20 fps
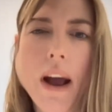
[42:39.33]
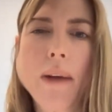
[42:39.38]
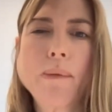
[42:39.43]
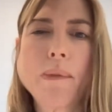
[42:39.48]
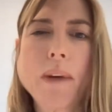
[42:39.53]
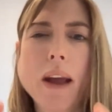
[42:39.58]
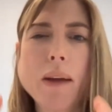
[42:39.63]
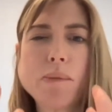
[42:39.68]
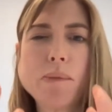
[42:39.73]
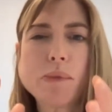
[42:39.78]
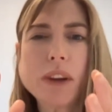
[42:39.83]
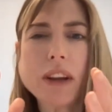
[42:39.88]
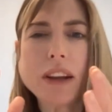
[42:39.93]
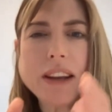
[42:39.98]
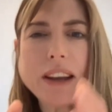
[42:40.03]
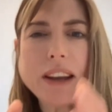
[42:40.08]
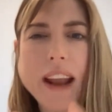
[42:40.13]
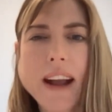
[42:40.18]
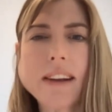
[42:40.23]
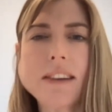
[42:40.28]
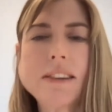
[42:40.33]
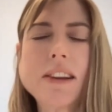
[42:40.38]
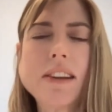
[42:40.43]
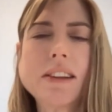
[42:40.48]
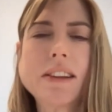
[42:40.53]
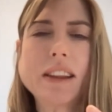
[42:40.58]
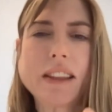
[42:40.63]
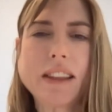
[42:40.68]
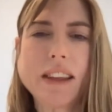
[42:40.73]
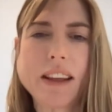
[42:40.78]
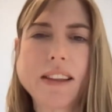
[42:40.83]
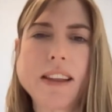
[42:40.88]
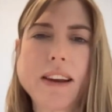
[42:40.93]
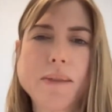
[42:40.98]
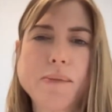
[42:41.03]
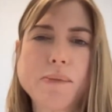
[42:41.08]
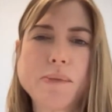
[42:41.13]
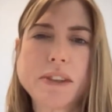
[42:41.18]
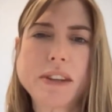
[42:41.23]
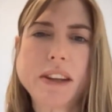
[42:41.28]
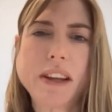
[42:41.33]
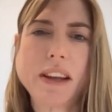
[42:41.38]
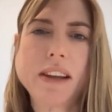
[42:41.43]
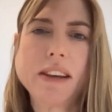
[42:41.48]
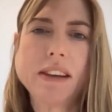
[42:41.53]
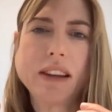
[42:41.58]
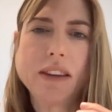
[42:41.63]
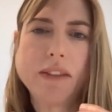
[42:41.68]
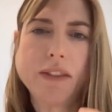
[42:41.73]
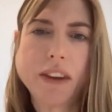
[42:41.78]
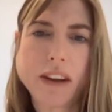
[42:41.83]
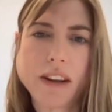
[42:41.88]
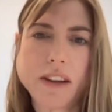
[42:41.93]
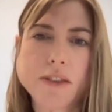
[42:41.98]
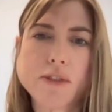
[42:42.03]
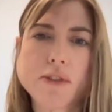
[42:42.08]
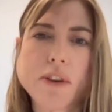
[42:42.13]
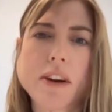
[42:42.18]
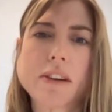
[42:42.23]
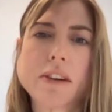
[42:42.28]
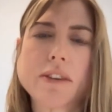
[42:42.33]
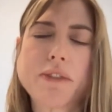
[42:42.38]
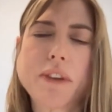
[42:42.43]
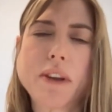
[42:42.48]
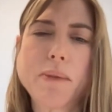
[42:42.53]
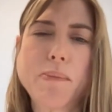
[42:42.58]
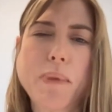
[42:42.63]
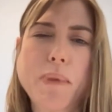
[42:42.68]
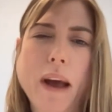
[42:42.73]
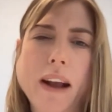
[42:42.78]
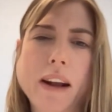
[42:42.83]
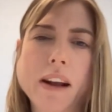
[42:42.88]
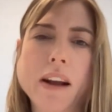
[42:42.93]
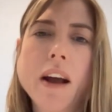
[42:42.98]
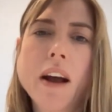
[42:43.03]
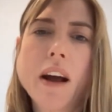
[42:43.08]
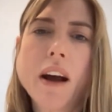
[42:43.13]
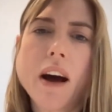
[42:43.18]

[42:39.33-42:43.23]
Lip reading: I'm connecting the thing that I'm seeing and giving constructive feedback